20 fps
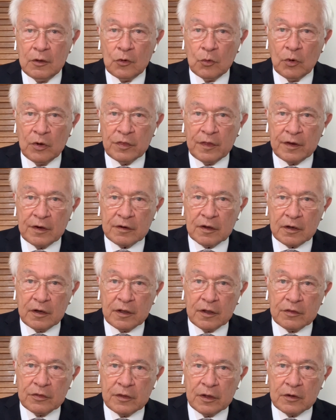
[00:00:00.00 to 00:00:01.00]
when they
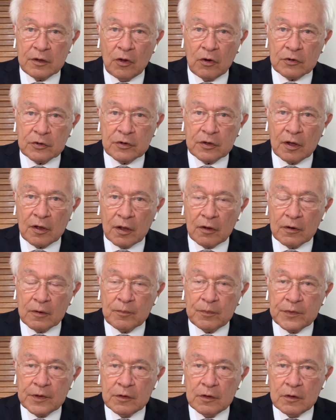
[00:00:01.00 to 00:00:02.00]
declared the lockdown